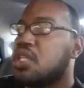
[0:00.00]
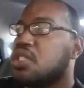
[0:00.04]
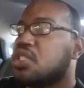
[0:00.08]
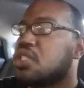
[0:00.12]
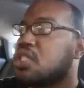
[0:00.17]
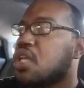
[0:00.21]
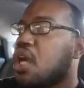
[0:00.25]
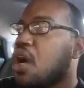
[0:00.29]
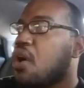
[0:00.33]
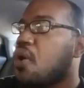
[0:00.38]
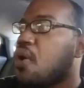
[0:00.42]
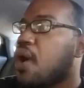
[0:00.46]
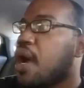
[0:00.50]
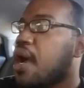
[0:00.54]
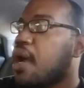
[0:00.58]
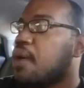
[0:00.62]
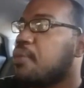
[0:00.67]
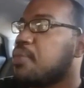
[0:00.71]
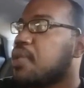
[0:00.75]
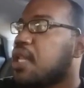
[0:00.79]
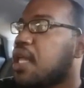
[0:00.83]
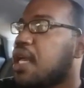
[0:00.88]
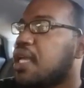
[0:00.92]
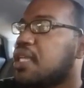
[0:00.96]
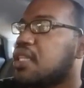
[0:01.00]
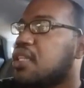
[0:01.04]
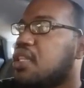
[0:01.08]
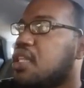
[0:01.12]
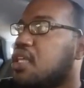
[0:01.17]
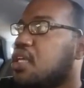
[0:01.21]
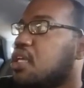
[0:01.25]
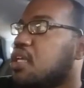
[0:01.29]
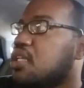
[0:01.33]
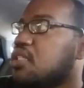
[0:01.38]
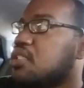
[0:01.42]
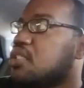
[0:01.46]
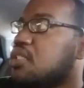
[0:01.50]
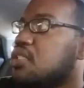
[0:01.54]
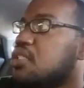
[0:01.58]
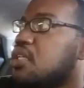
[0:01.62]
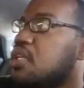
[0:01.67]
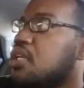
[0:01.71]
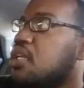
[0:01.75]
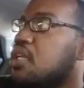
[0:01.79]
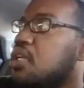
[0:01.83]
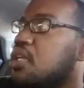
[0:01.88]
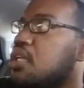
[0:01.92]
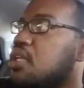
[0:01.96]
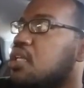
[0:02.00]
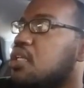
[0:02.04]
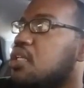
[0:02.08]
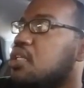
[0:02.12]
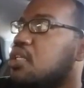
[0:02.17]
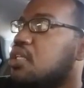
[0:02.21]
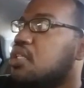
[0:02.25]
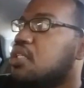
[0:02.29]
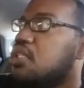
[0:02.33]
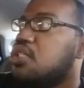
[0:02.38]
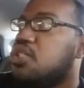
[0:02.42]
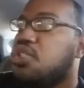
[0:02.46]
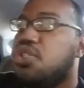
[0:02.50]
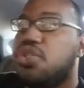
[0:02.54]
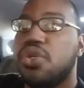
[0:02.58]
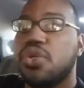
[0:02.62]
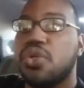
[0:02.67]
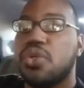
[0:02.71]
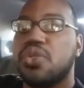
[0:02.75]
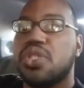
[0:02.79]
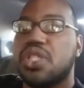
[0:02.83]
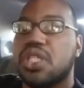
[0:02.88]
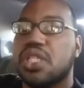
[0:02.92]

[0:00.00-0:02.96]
So I'm like this, you